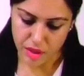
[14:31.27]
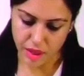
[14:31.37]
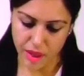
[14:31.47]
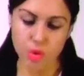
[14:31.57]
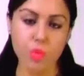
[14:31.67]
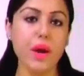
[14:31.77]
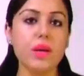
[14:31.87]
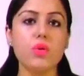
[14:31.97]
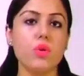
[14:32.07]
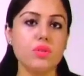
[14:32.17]

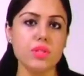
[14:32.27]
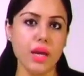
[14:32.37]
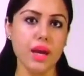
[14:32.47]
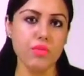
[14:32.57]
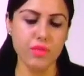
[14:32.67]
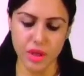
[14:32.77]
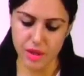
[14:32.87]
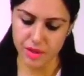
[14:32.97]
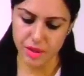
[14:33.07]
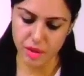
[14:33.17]
chylomicrons and
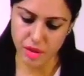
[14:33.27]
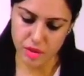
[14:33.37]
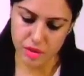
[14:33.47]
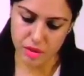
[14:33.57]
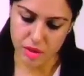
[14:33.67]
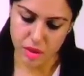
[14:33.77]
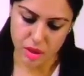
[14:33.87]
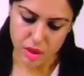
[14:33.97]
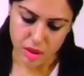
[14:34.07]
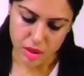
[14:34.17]
VLDL.
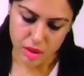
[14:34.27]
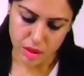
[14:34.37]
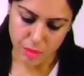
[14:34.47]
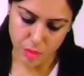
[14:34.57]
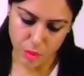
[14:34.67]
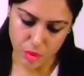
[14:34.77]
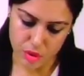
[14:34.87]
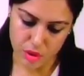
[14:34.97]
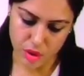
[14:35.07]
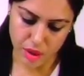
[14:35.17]
They
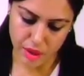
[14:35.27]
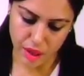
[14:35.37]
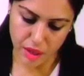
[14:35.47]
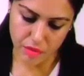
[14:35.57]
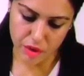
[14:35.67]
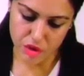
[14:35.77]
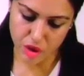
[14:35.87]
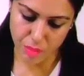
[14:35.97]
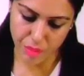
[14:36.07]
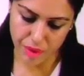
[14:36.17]
both contain which
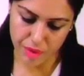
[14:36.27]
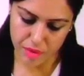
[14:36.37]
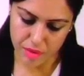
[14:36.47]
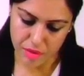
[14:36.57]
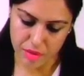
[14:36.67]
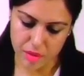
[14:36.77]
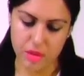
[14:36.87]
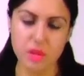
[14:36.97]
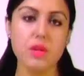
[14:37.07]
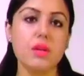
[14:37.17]
lipid?
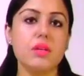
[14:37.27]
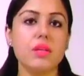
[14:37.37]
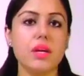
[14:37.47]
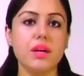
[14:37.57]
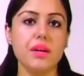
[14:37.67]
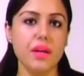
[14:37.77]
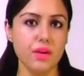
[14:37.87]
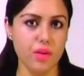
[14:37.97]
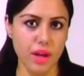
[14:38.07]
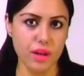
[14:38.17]
They
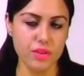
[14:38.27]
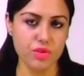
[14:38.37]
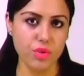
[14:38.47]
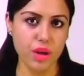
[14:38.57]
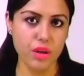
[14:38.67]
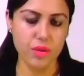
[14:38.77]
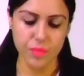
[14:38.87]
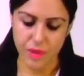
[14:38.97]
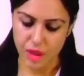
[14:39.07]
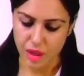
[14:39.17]
contain triglyceride.
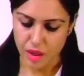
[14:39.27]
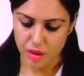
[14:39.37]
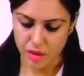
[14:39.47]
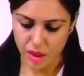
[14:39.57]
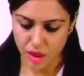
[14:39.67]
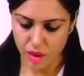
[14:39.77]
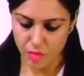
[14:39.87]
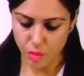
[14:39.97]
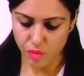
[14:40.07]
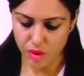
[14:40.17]
They are
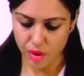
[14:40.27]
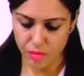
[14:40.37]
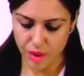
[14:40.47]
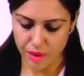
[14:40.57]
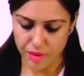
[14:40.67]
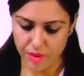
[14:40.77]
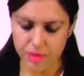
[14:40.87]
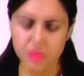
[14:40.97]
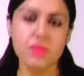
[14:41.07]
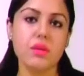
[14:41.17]
moving in blood.
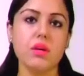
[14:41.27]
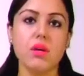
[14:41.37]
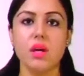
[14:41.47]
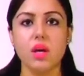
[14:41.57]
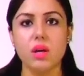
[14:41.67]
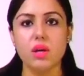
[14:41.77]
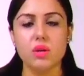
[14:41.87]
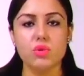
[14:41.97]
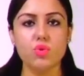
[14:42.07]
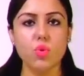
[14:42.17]

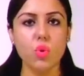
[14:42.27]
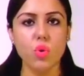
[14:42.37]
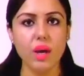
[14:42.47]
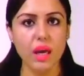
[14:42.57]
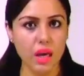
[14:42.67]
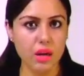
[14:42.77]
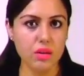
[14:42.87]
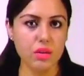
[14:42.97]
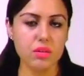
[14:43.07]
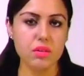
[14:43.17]
So
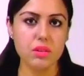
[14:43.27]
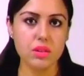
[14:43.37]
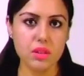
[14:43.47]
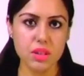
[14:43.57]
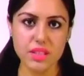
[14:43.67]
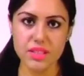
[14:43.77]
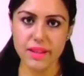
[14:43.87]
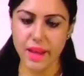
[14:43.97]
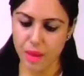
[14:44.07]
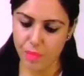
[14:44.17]
here this
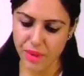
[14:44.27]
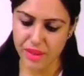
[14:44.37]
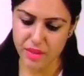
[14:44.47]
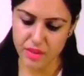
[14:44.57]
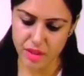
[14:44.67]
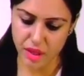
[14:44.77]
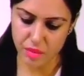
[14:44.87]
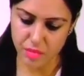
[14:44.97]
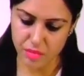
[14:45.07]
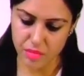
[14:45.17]
lipase
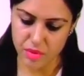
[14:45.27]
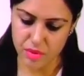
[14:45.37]
enzyme,